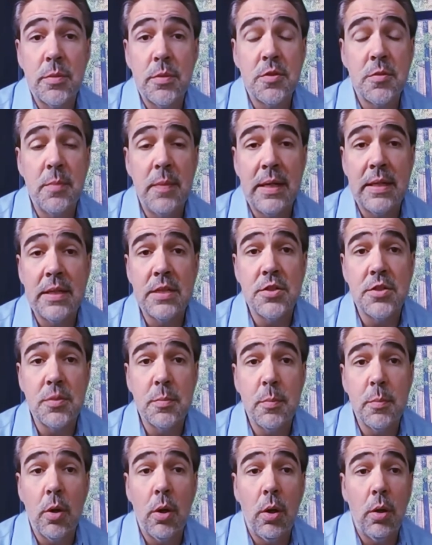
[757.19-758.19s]
there's many
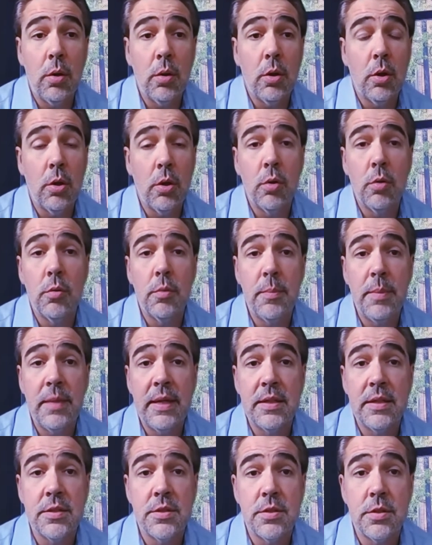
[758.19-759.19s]
small
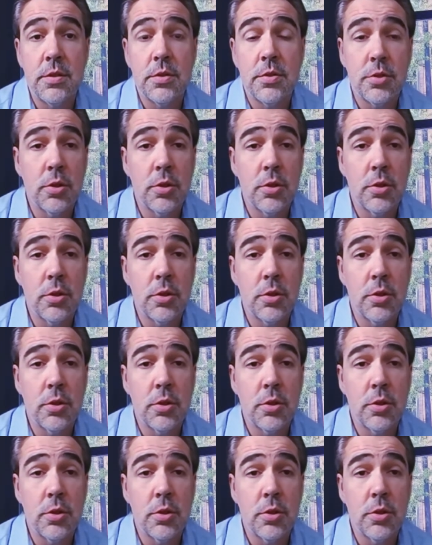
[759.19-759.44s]
home-based